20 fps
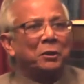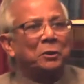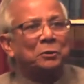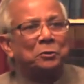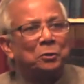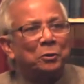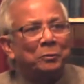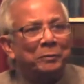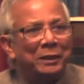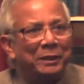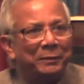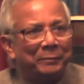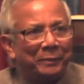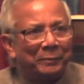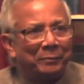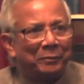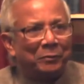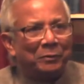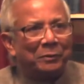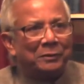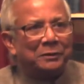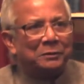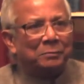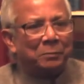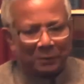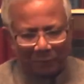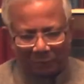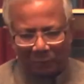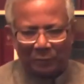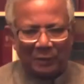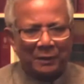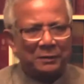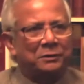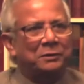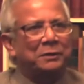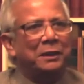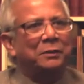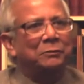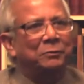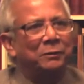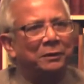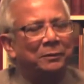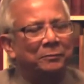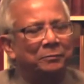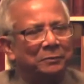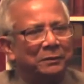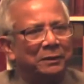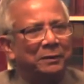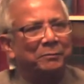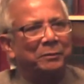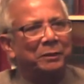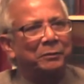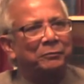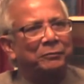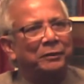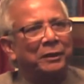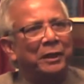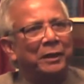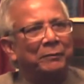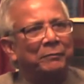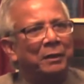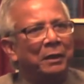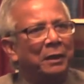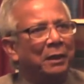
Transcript: not too many people will respond. Well, start with the number we have.